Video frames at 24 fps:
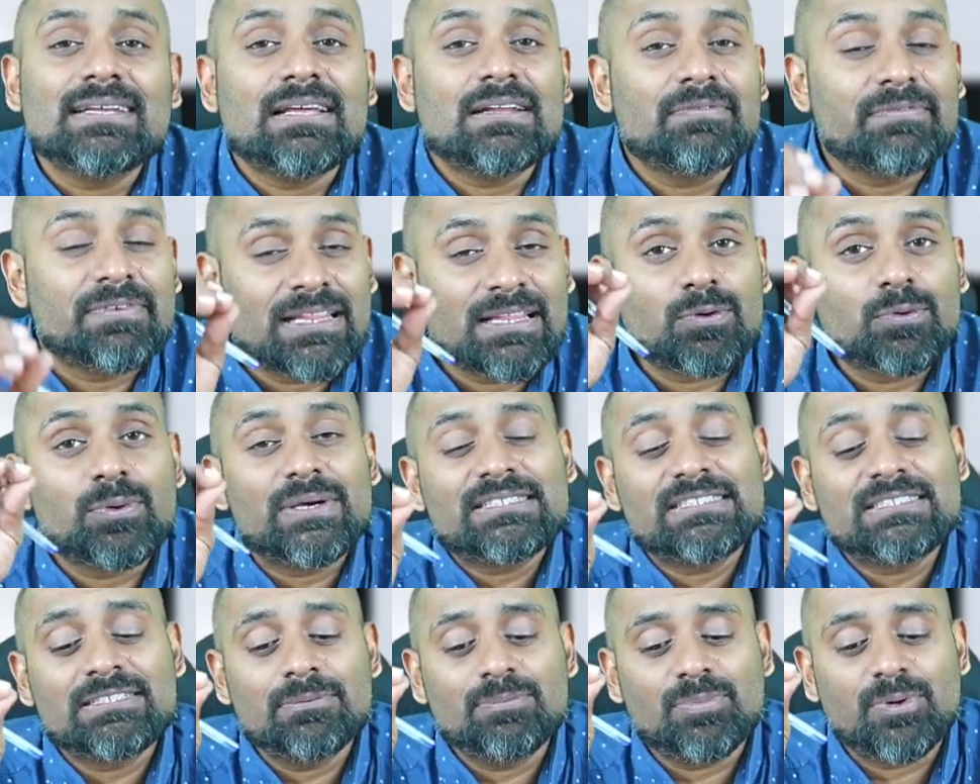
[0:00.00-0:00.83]
And when the
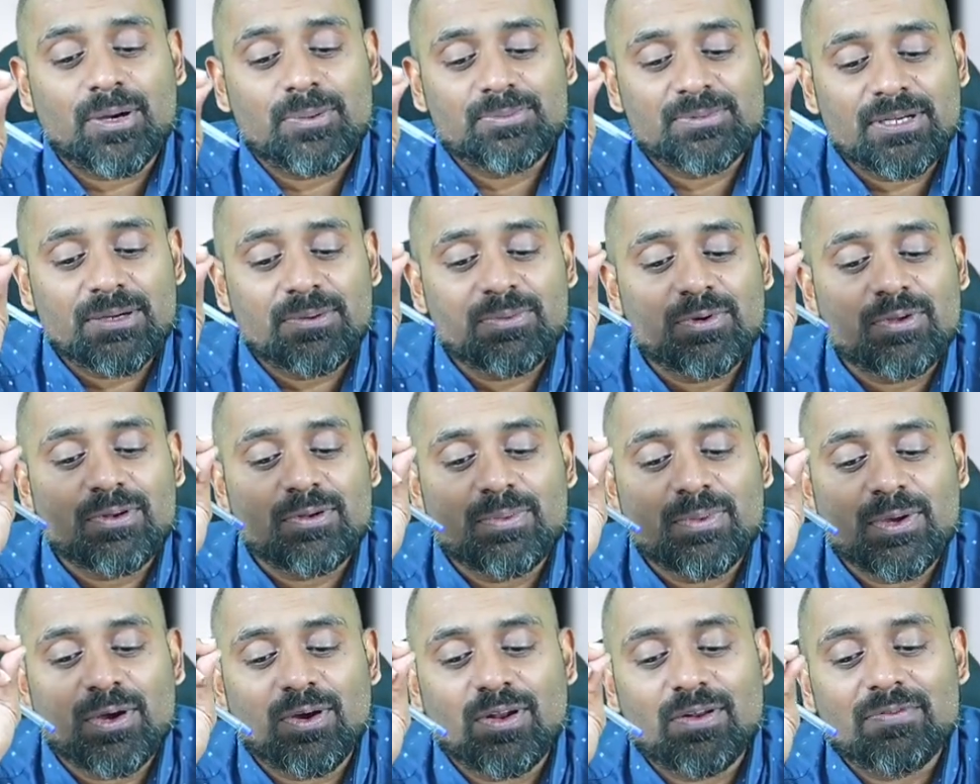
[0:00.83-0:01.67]
question pops up, you will
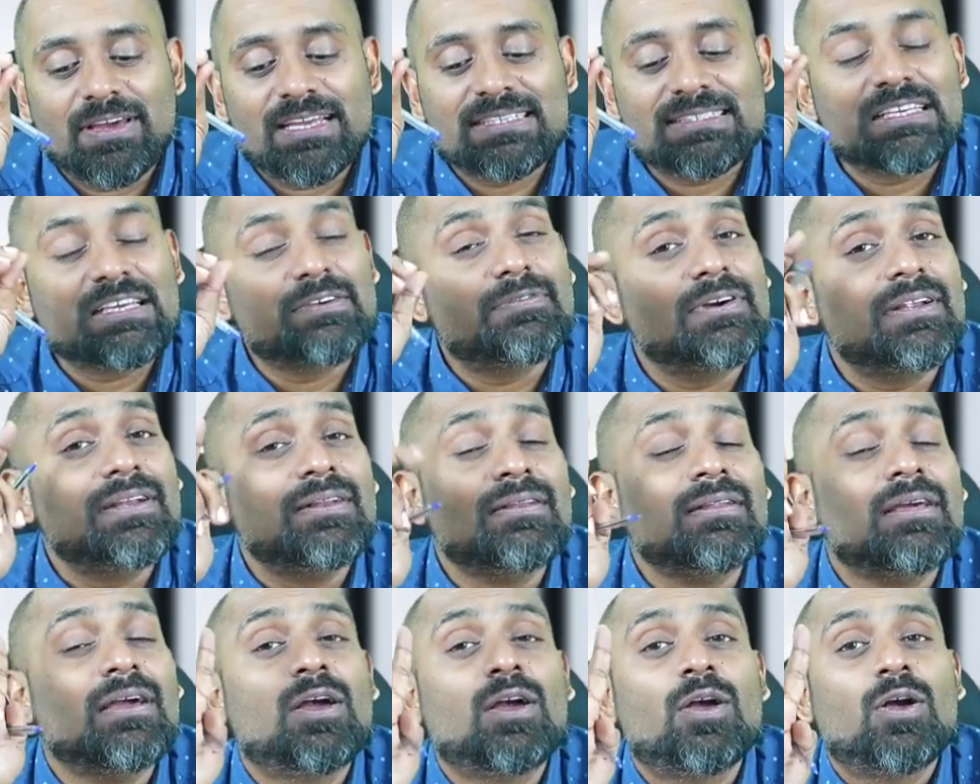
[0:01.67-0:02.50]
be always
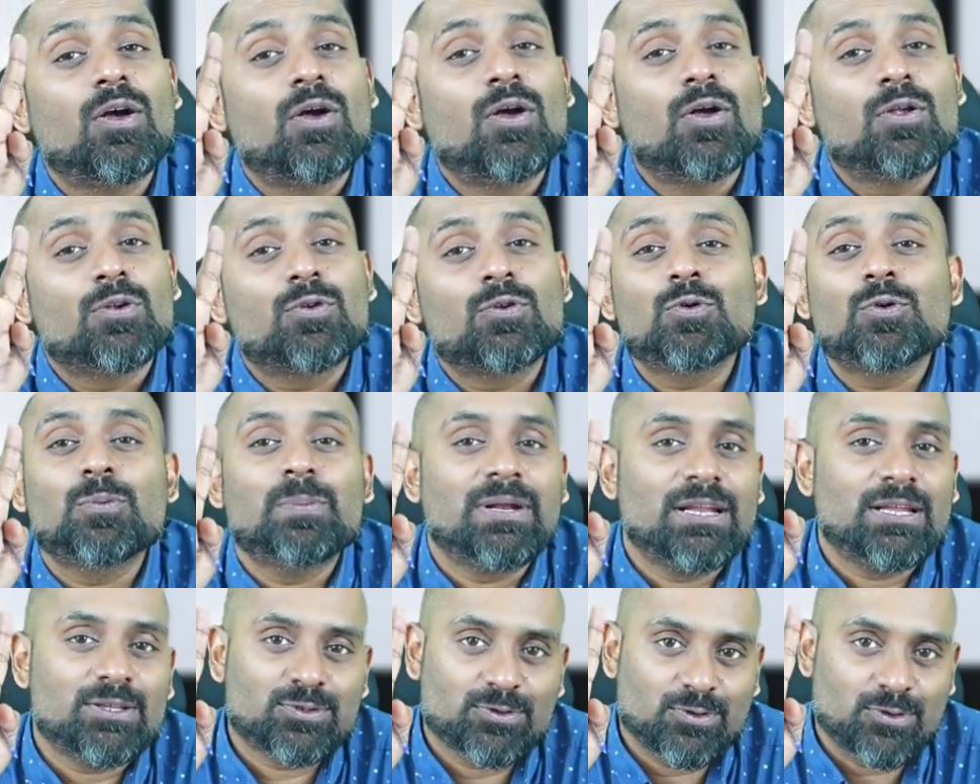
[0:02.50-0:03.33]
given 2
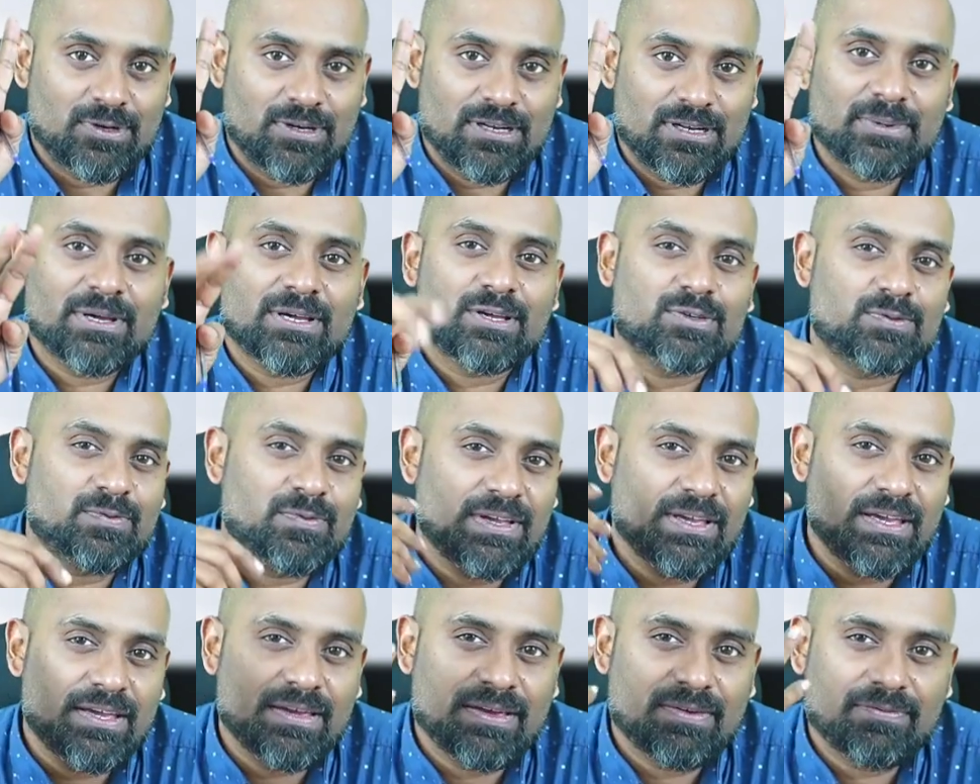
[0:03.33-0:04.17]
minutes only because
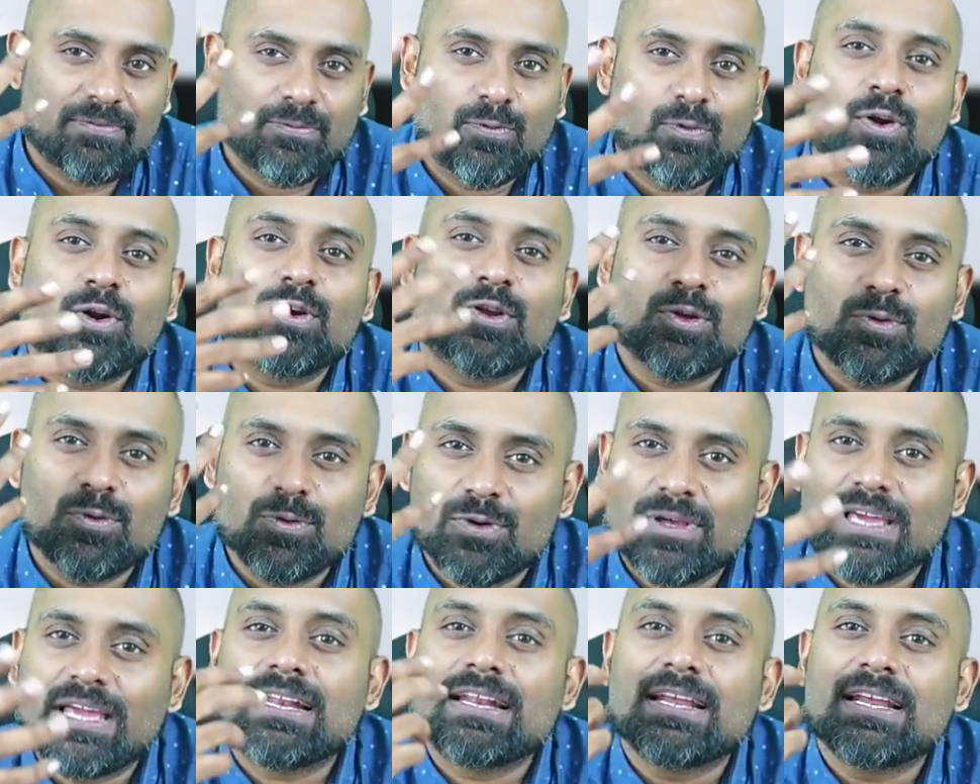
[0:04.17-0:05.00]
we want you
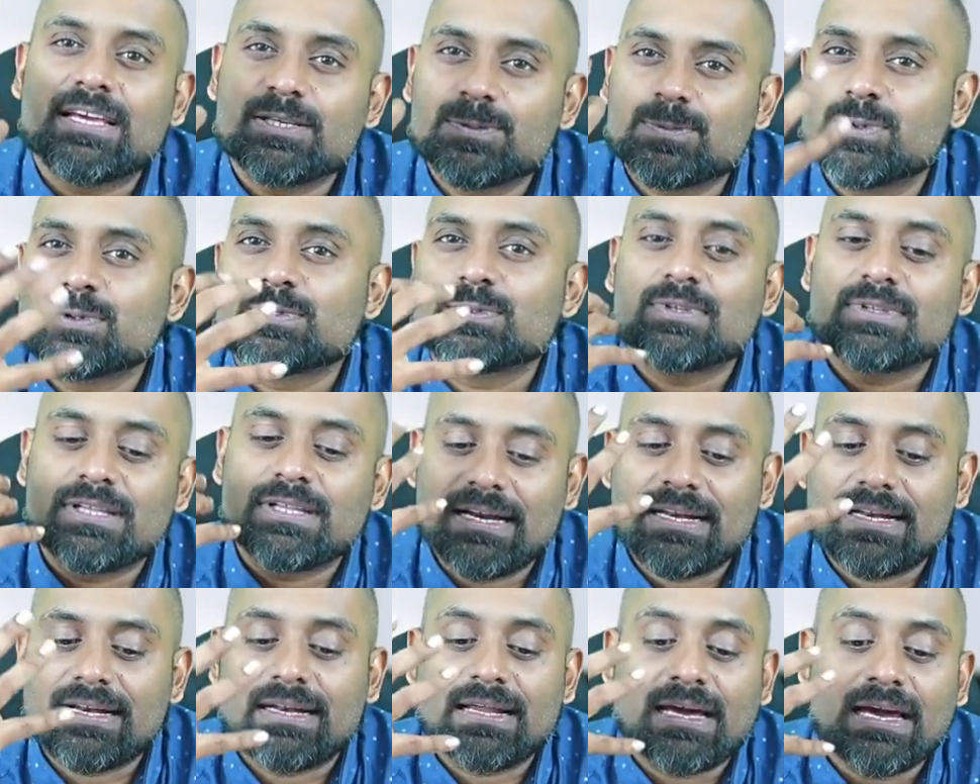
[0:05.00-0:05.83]
to get exposed to
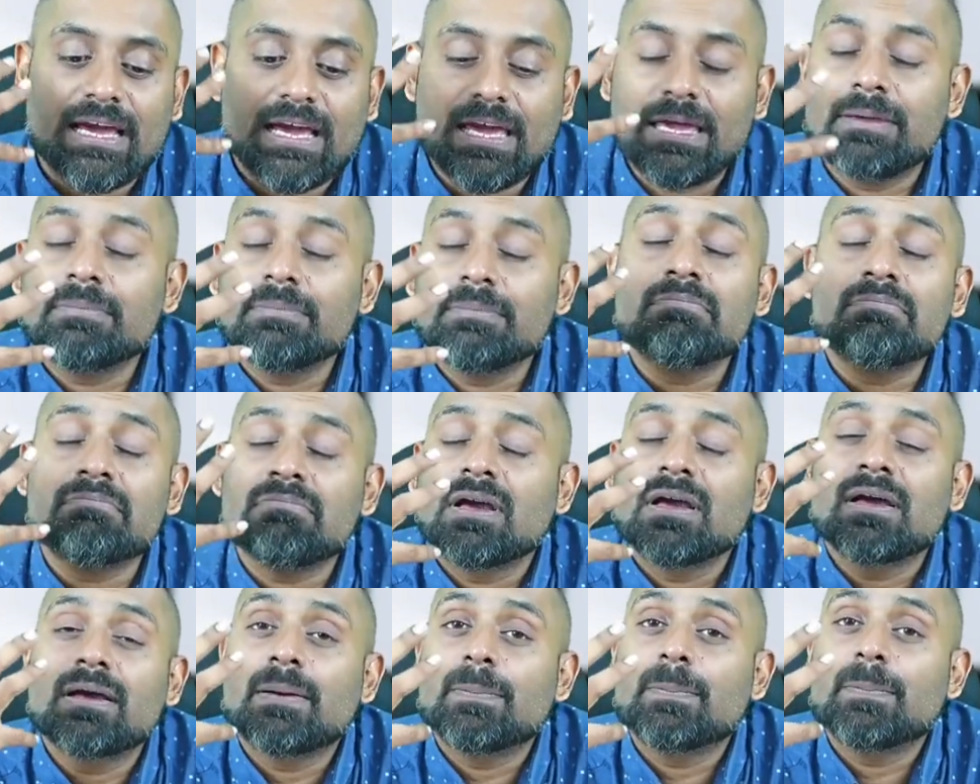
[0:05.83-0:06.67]
that
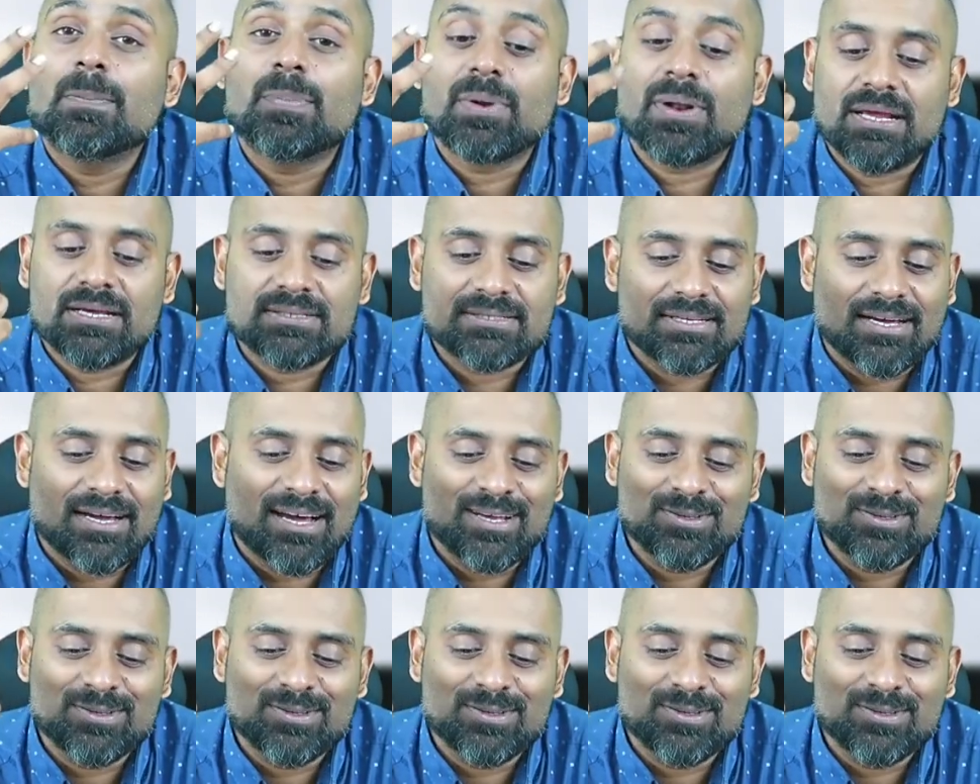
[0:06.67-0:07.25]
time pressure.